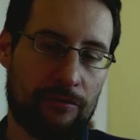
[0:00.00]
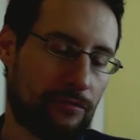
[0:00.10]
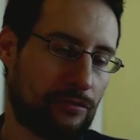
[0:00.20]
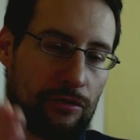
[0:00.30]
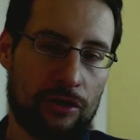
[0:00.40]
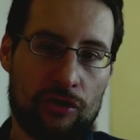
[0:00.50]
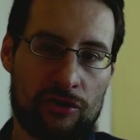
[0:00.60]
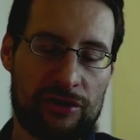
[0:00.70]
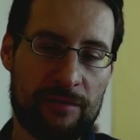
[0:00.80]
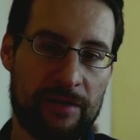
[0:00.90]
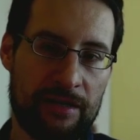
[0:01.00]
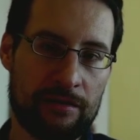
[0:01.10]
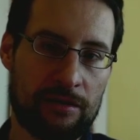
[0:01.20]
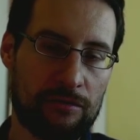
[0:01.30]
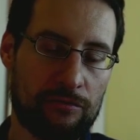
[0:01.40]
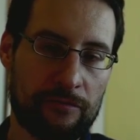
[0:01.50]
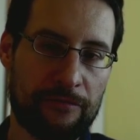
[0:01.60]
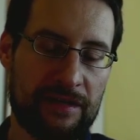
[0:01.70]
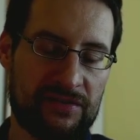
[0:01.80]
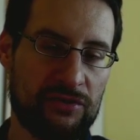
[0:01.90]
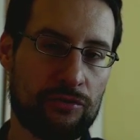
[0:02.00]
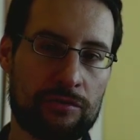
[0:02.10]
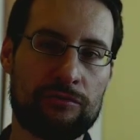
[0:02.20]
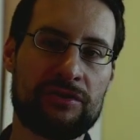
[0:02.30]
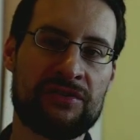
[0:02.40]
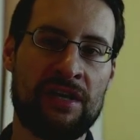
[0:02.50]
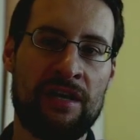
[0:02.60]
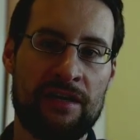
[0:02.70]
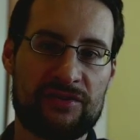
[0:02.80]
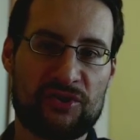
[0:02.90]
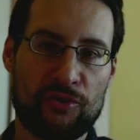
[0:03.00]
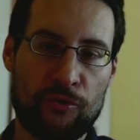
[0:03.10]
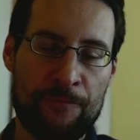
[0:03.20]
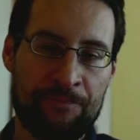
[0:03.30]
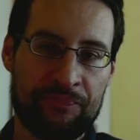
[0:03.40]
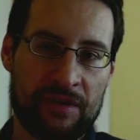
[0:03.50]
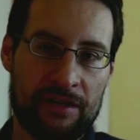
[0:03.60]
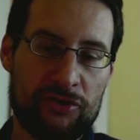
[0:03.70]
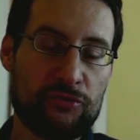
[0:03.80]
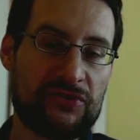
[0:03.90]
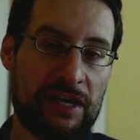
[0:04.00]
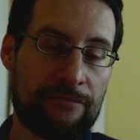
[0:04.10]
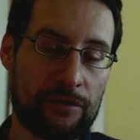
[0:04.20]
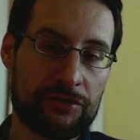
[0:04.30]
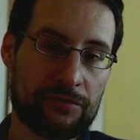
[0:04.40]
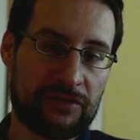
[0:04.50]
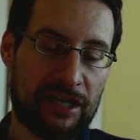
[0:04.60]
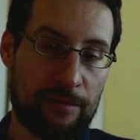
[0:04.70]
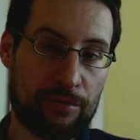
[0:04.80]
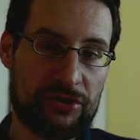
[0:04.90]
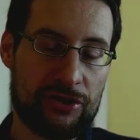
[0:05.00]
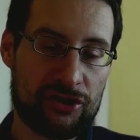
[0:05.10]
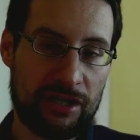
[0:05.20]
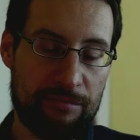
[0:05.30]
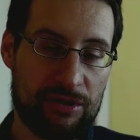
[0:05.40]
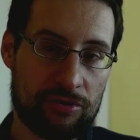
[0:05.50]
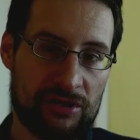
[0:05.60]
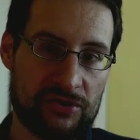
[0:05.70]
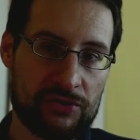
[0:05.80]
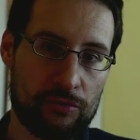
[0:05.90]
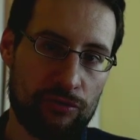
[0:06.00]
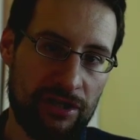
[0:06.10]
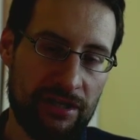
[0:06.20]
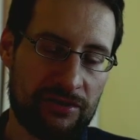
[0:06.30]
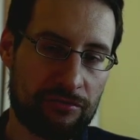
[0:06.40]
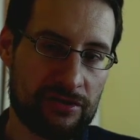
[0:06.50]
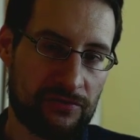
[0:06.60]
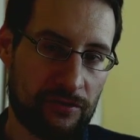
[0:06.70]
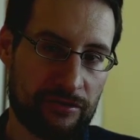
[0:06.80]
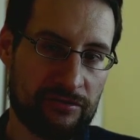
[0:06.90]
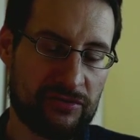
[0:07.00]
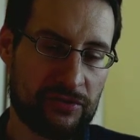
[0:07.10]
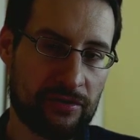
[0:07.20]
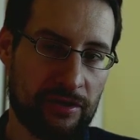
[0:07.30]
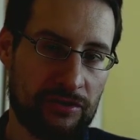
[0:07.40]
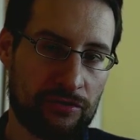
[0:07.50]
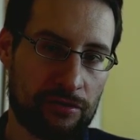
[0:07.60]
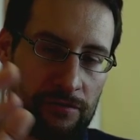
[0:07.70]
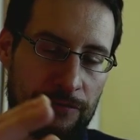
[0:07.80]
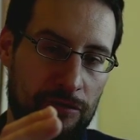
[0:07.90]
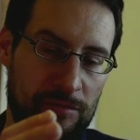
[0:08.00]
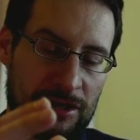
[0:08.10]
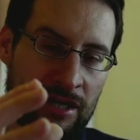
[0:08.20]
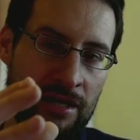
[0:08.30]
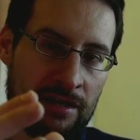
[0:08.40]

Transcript: or longer, depending how fancy your code is. So you save a lot of time potentially because it's only transferred into the internal format.